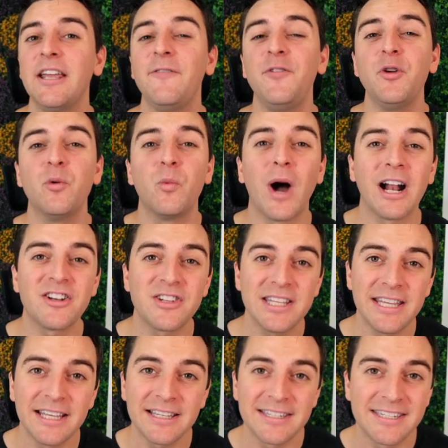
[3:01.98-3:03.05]
if you watch
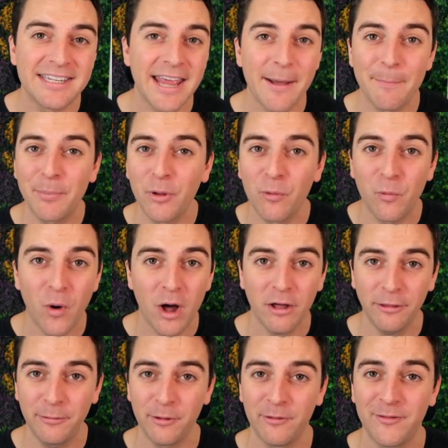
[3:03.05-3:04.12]
the example
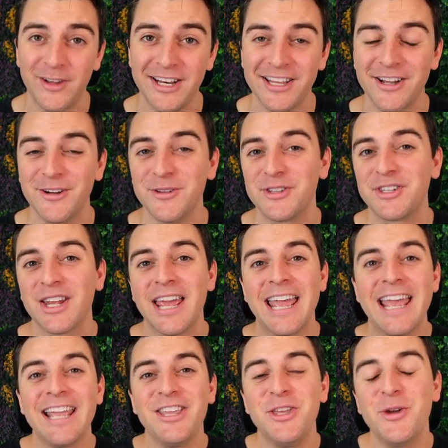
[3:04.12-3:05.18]
walkthrough videos,
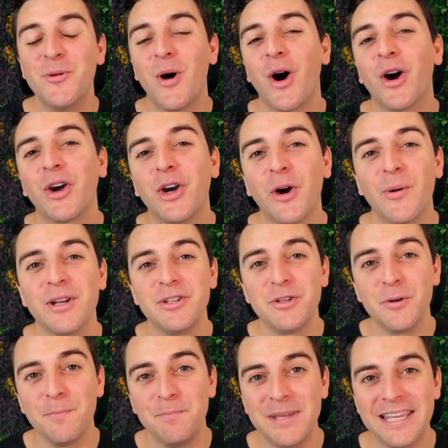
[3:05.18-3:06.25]
you are going
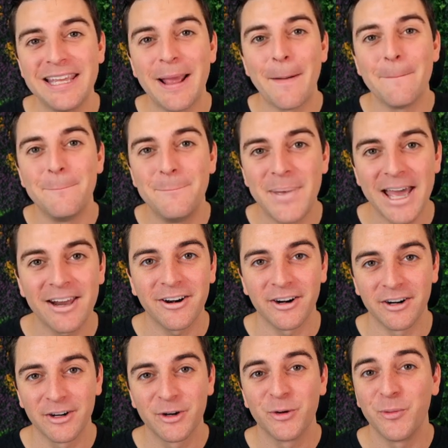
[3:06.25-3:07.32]
to be
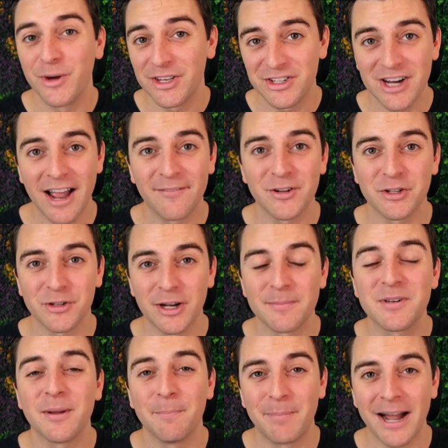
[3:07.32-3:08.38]
better with
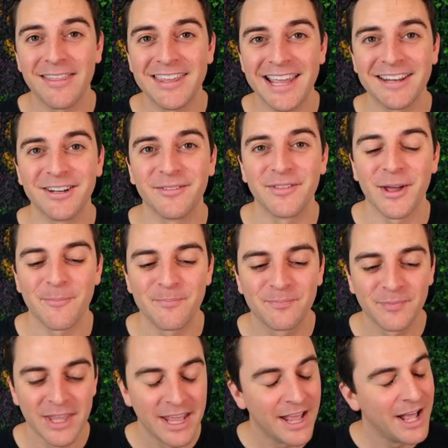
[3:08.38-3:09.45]
JavaScript by the end of them.
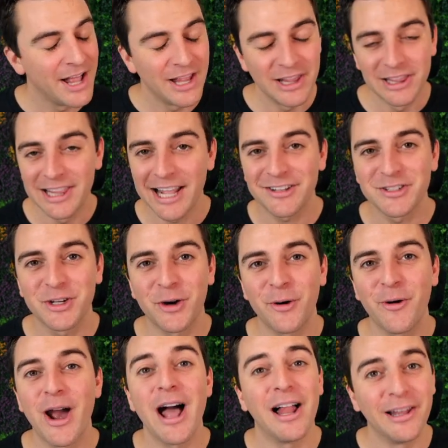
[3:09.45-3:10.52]
Let's
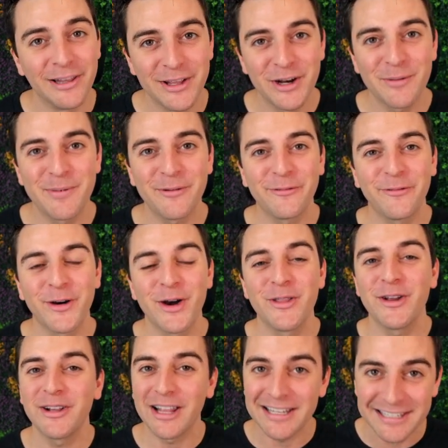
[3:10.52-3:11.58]
go a little bit
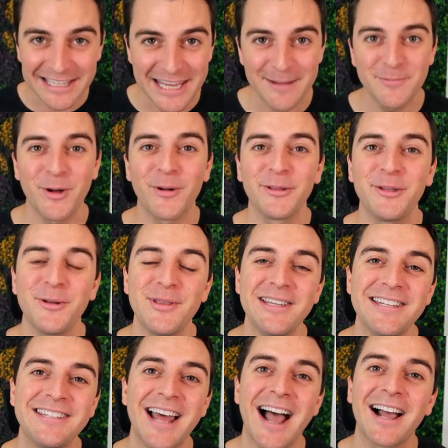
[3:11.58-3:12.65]
further. Let's keep going through
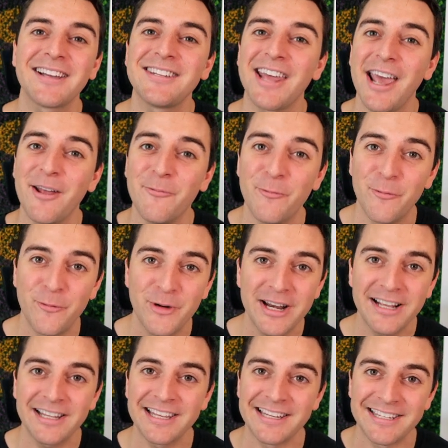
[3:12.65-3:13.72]
these docs and
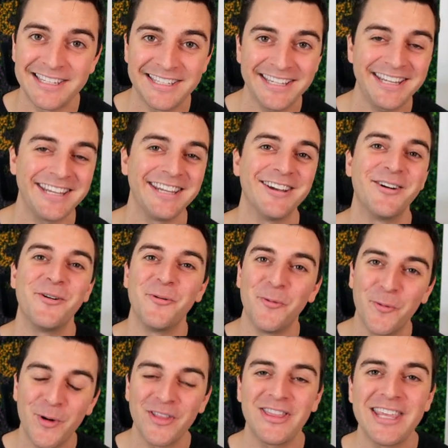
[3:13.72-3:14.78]
really see
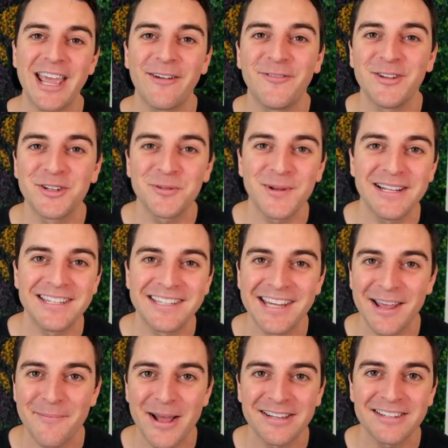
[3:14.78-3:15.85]
what the effing sweet
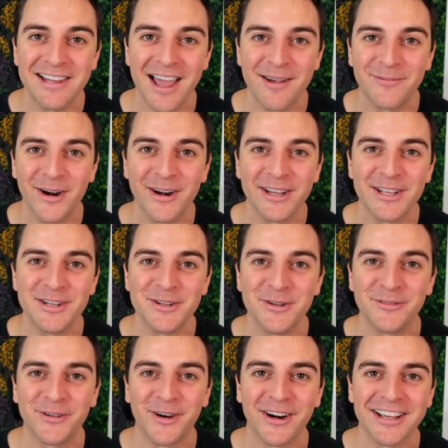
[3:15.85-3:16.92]
CMS library can
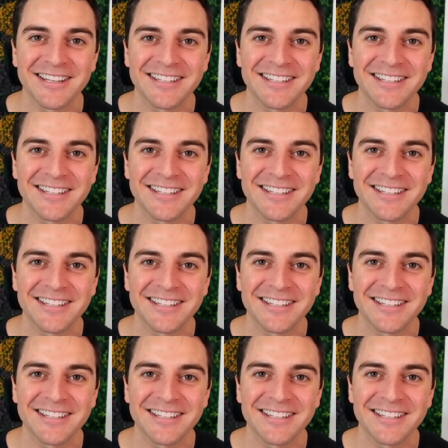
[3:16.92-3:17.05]
do for